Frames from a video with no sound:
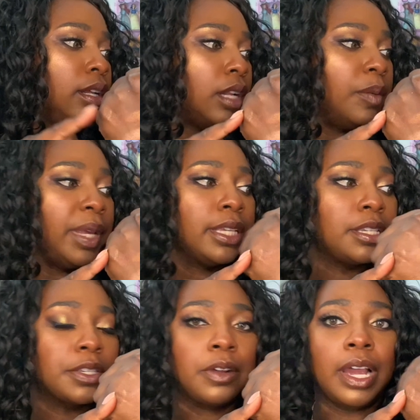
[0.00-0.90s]
Gloaming is
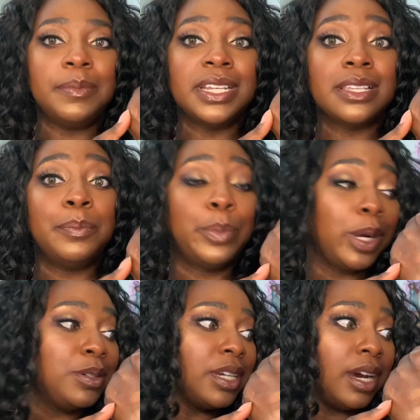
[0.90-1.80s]
described as a
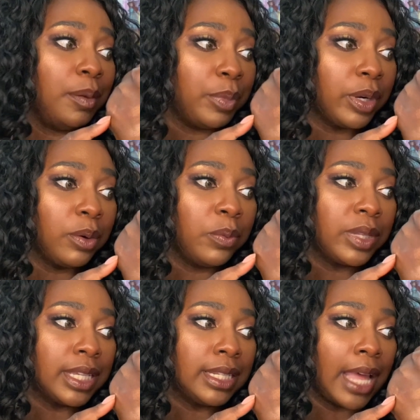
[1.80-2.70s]
burnt umber with
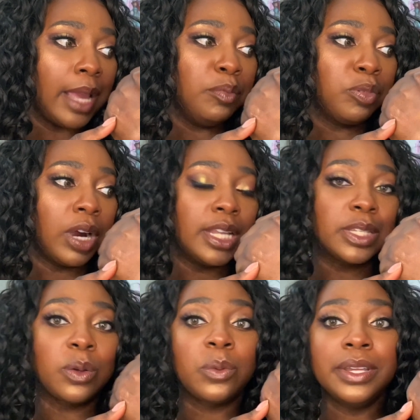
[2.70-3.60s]
a light bronze
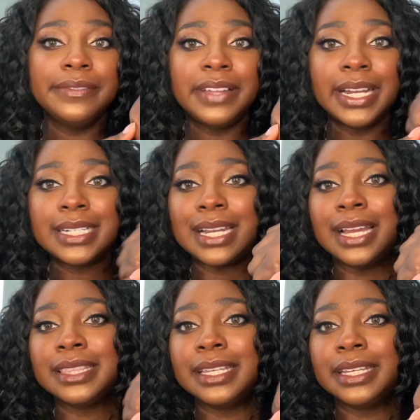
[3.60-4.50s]
reflect. I
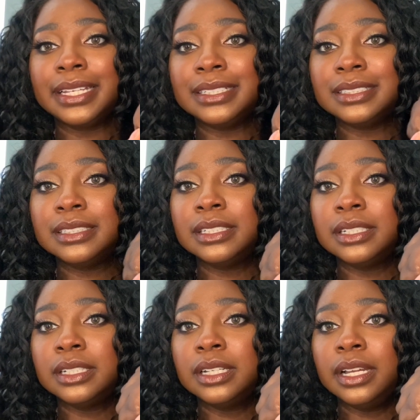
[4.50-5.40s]
think it
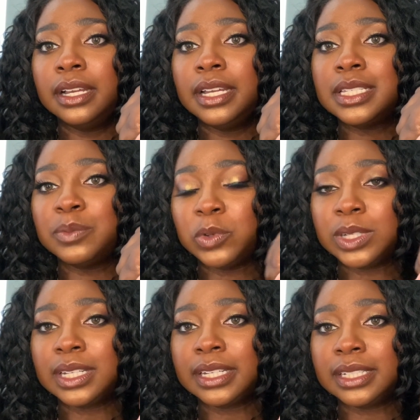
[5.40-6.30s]
is more
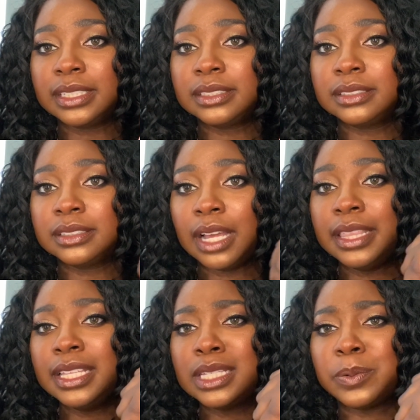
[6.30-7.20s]
like I
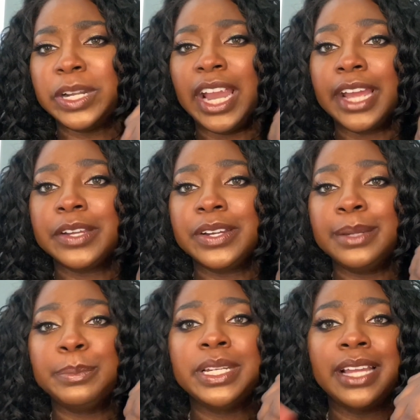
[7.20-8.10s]
think that's pretty
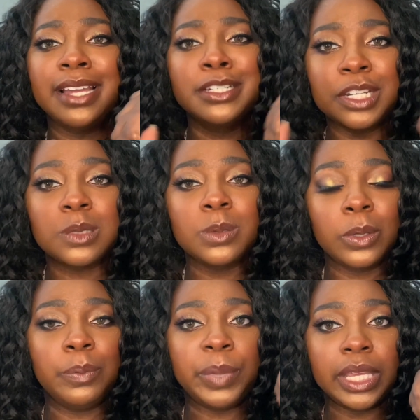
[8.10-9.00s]
accurate, but it kind of shifts
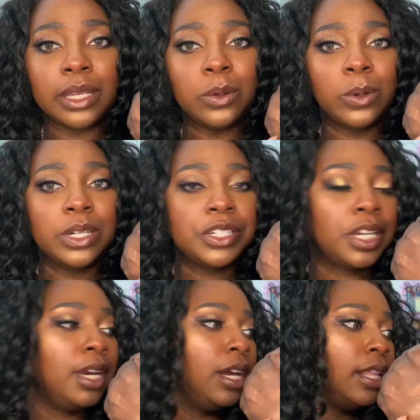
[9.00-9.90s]
between pink and orange.
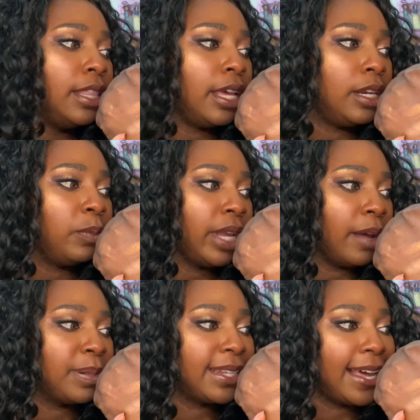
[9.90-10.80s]
Then we
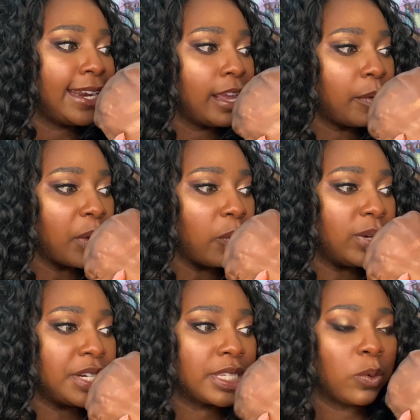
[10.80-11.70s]
have Palladium,
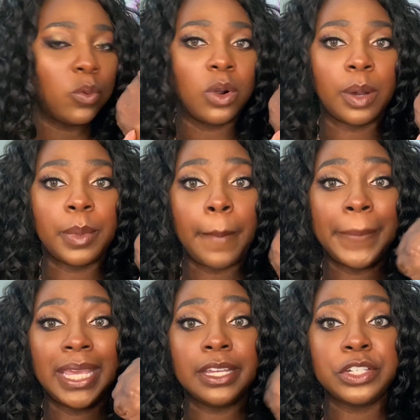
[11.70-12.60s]
which is a warm
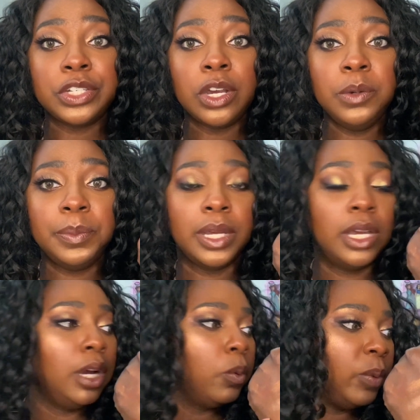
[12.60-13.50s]
pinkish taupe.
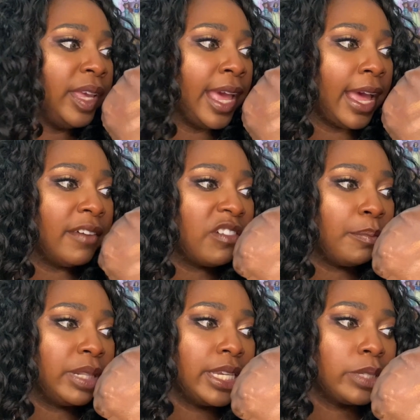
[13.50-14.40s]
We have
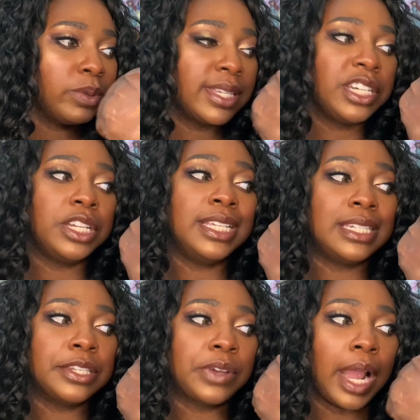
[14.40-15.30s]
Bliss, which is
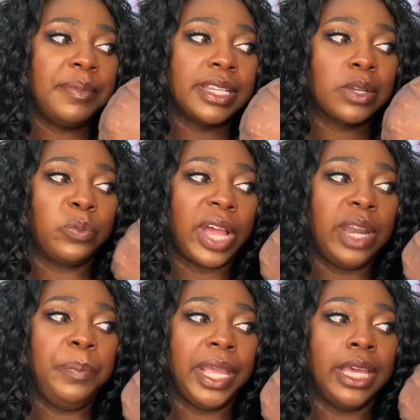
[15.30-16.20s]
described as a
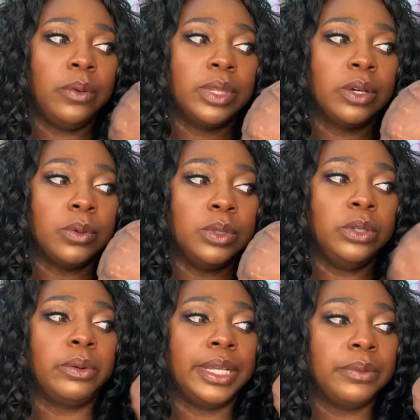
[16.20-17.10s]
red pink with golden
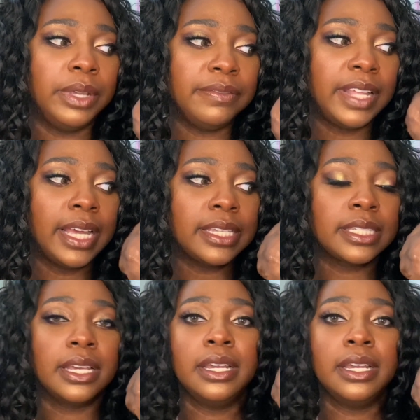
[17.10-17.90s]
green reflex.